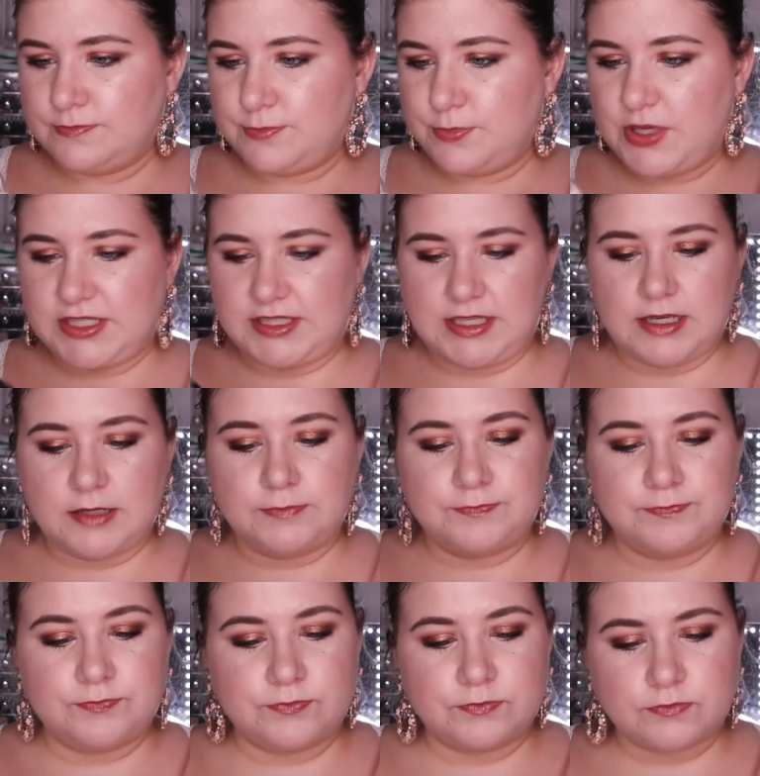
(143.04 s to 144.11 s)
But yeah,
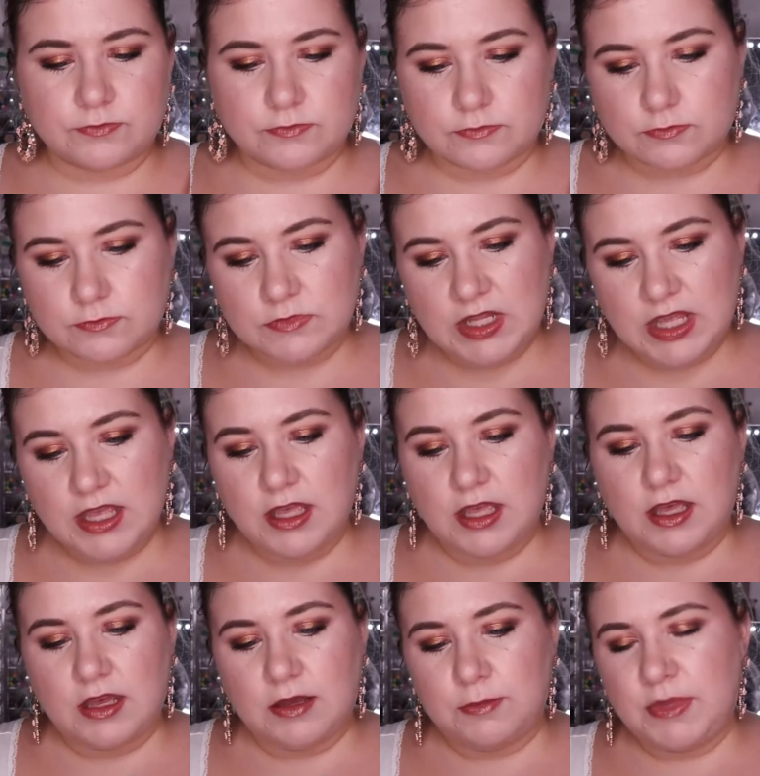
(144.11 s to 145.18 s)

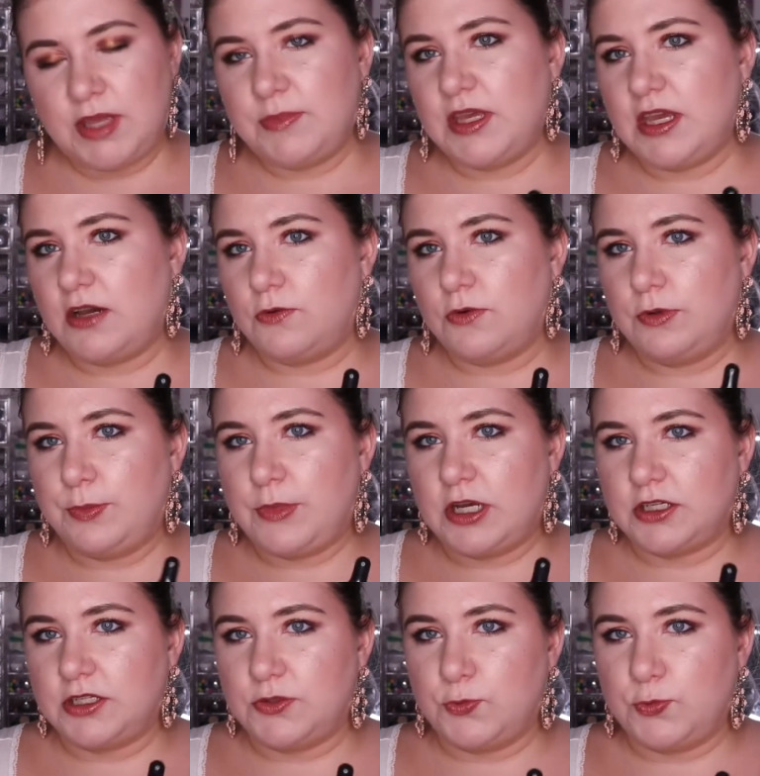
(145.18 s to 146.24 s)
maybe I will
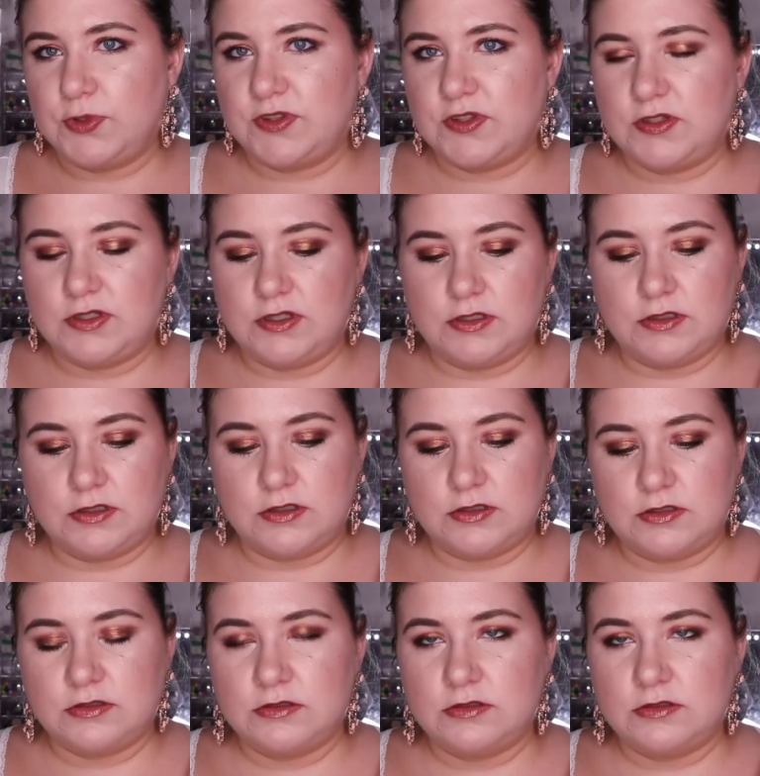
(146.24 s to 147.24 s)
mark it with a